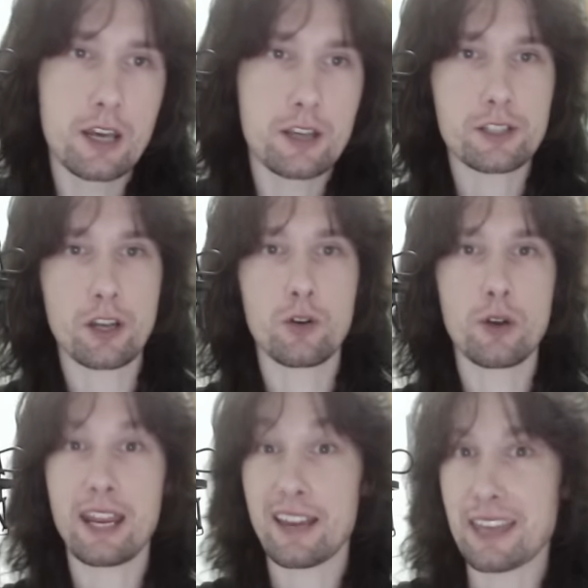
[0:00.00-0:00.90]
So
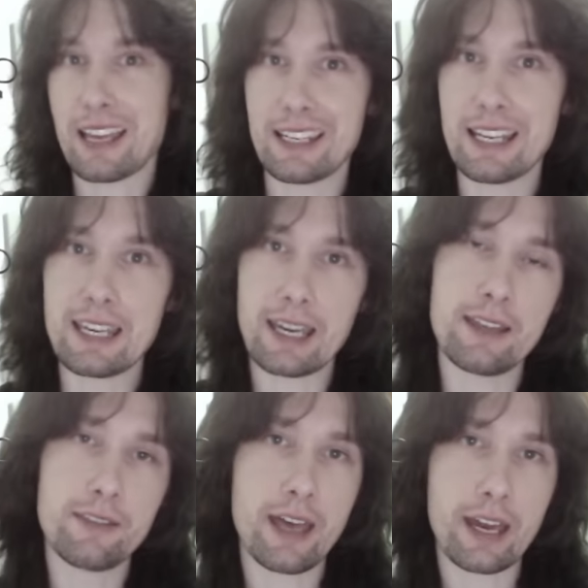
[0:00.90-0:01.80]
he had that link
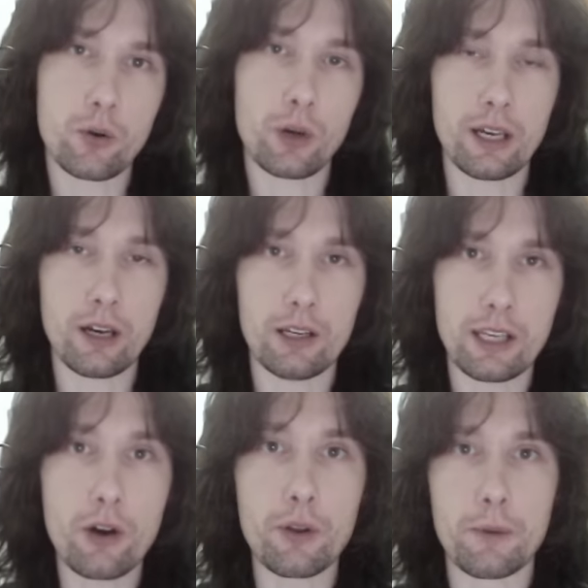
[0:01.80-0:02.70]
in there quite early
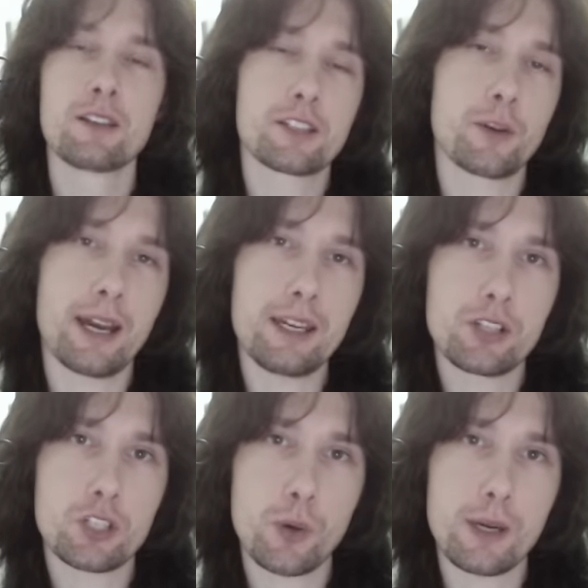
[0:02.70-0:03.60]
on. So at
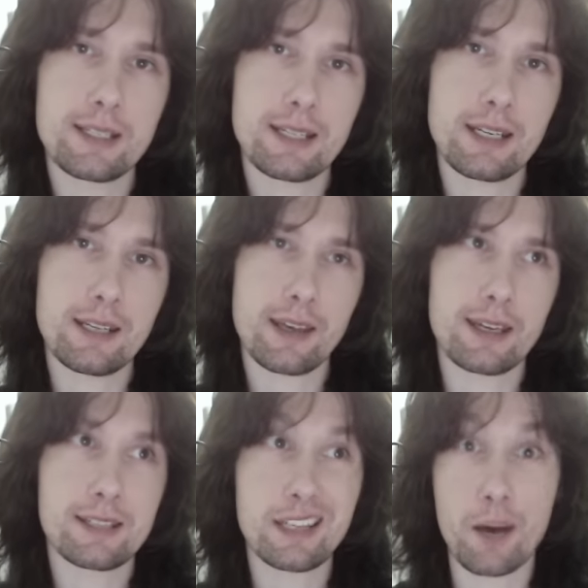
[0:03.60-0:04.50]
age 20,
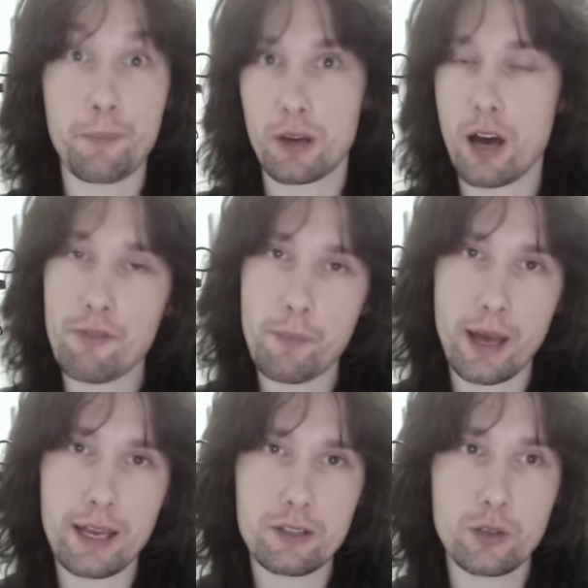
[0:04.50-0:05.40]
they set up a cover
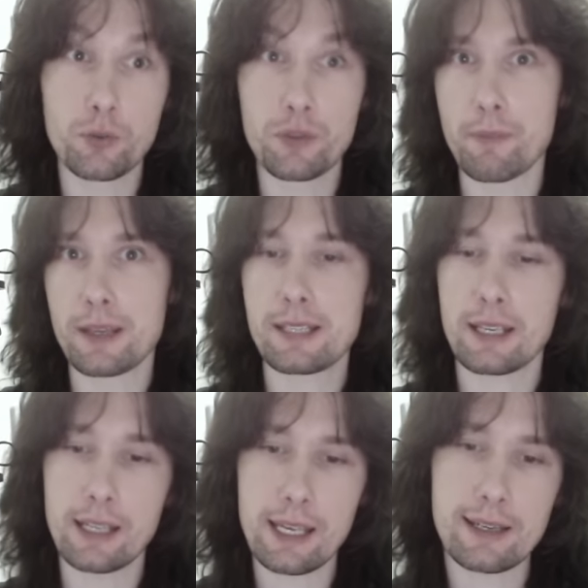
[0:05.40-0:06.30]
band called The
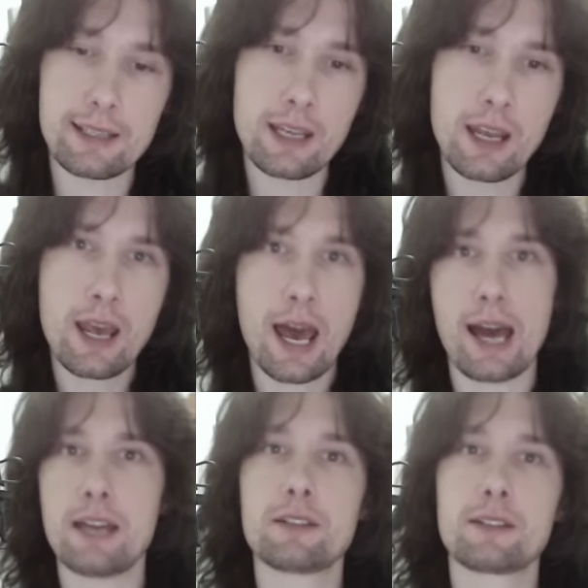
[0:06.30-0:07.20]
Missing Links,
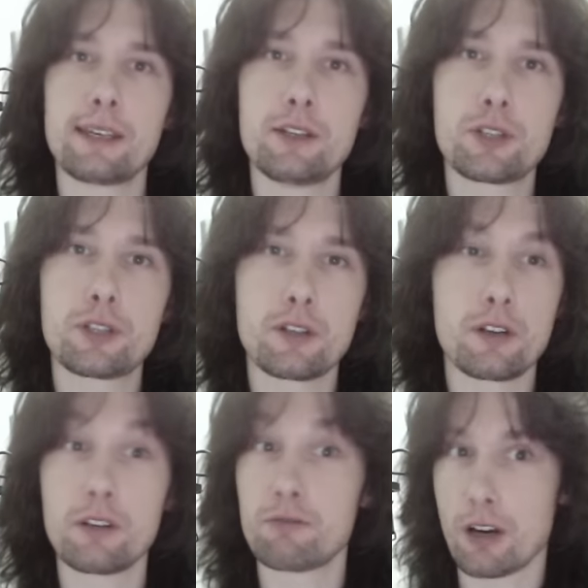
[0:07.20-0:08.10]
and they used
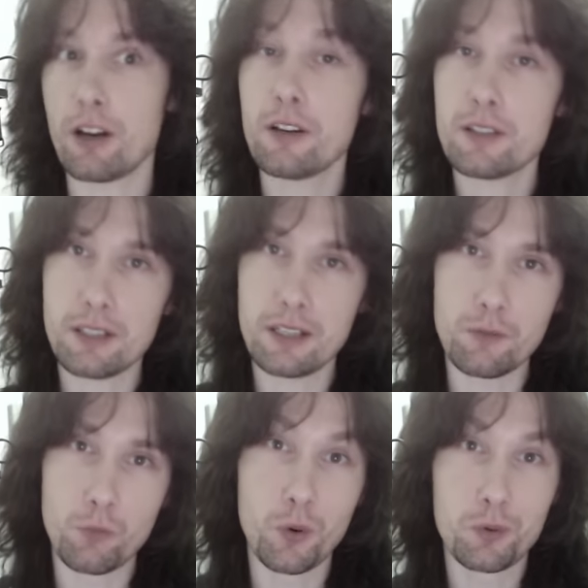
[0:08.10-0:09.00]
to rehearse
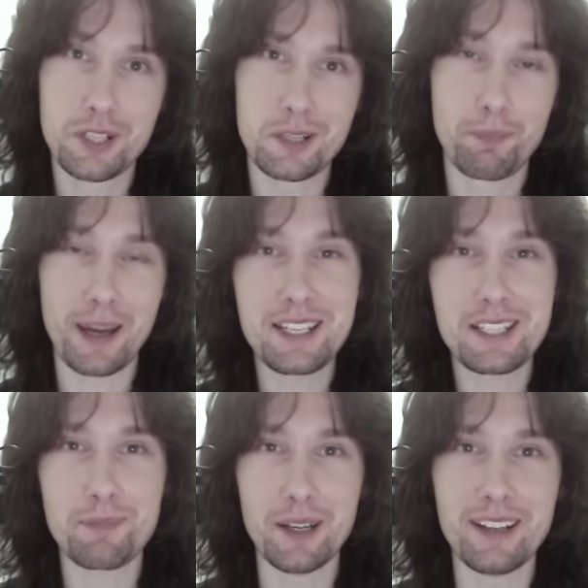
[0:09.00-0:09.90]
in Walter's
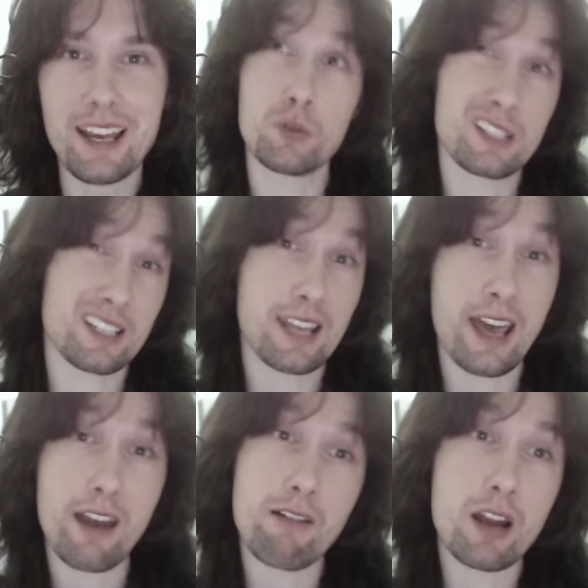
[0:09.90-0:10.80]
basement.
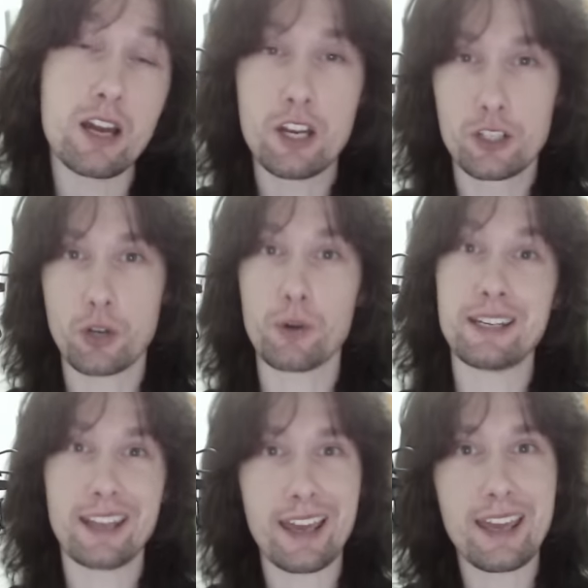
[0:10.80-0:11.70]
Cetera
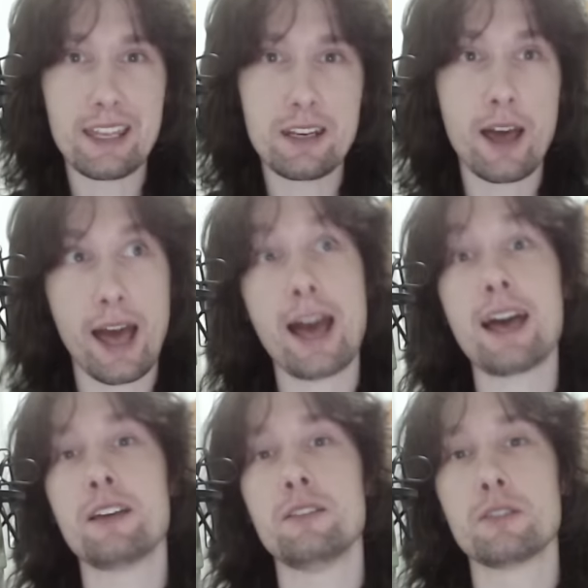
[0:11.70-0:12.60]
joined in,
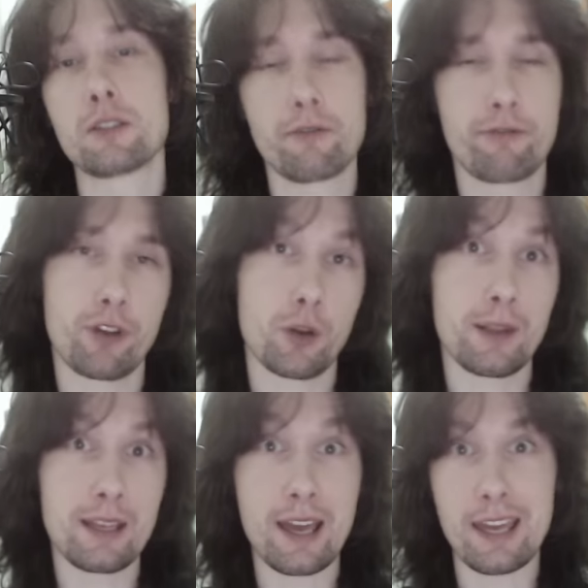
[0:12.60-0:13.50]
and
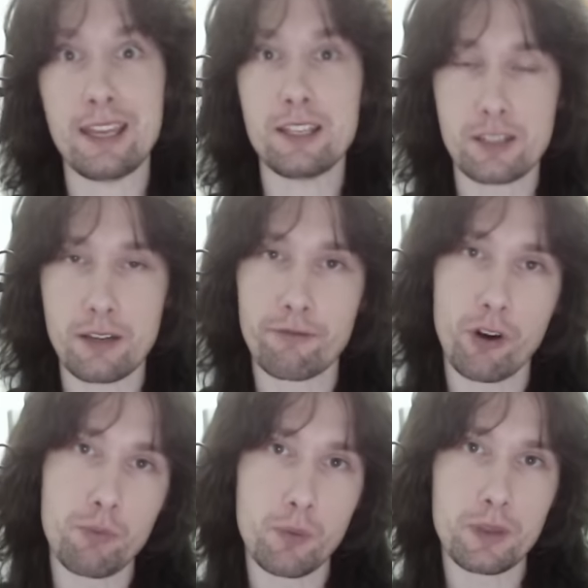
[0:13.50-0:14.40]
following his
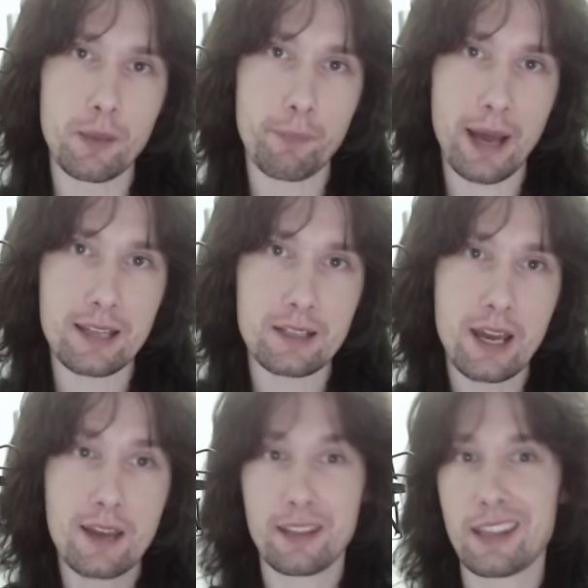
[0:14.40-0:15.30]
involvement with the band,
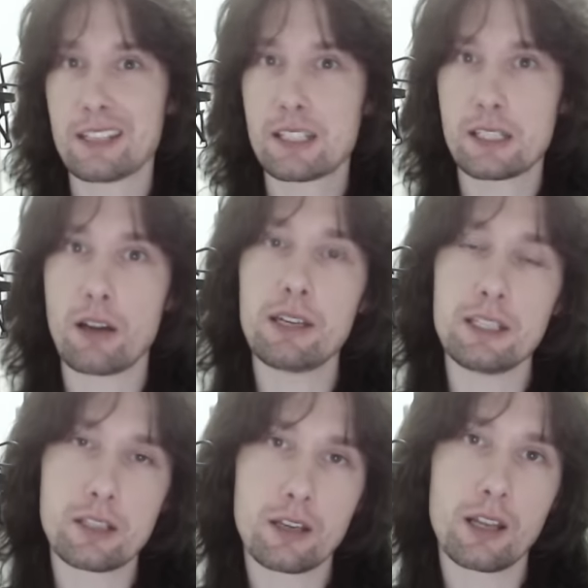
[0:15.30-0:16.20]
they then
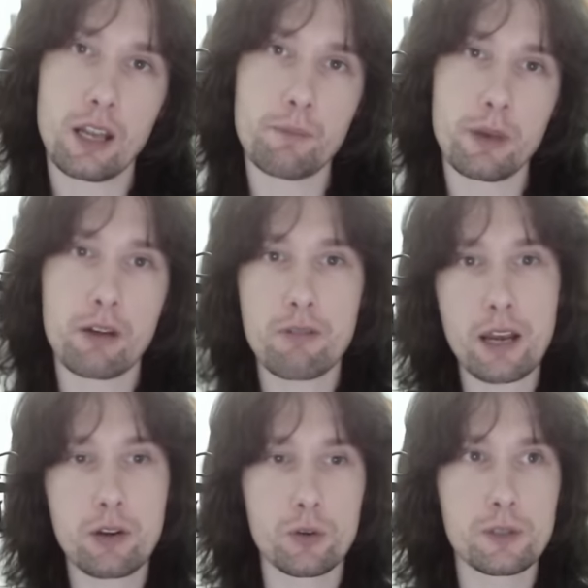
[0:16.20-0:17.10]
signed to Columbia
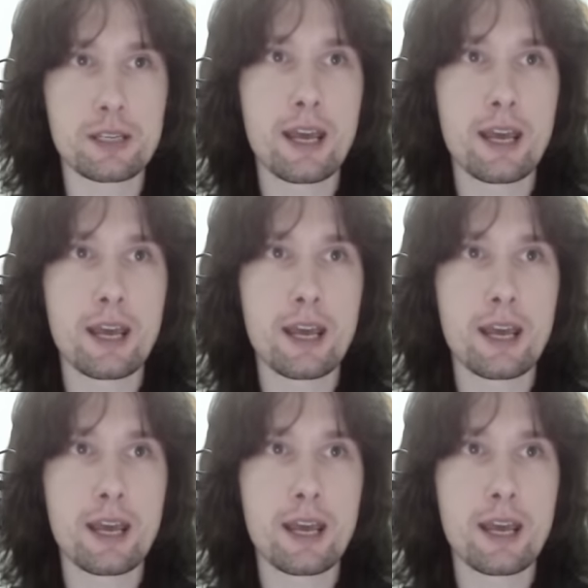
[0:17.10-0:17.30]
Records